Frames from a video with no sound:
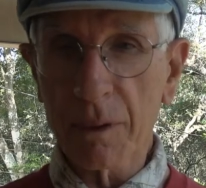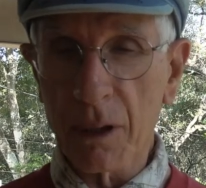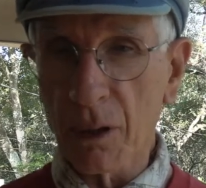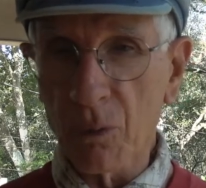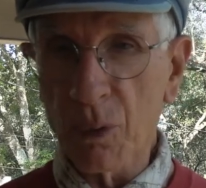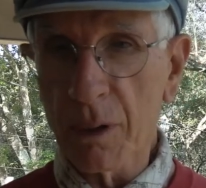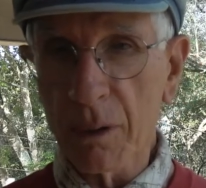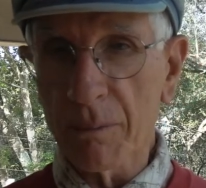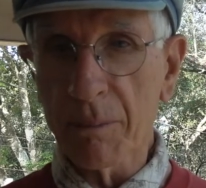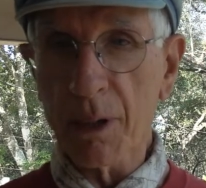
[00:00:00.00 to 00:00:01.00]
little
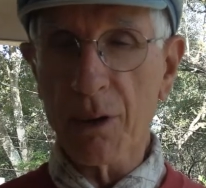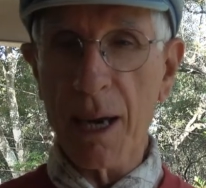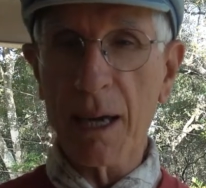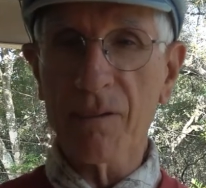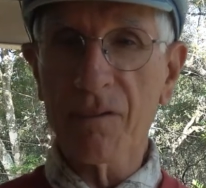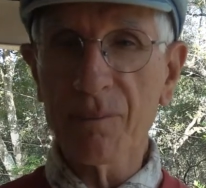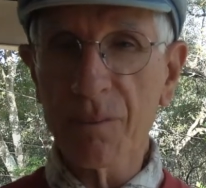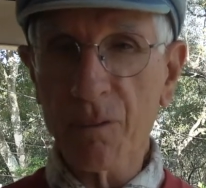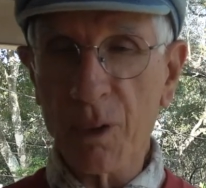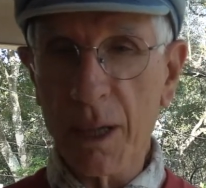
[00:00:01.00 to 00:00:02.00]
wooden butter knife
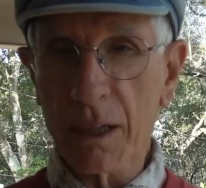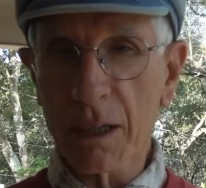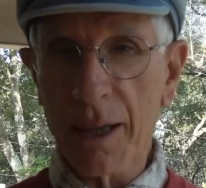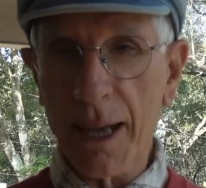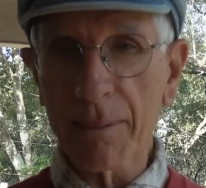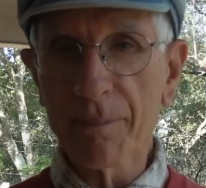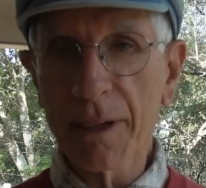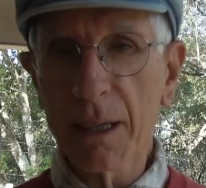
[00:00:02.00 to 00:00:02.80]
relate to that?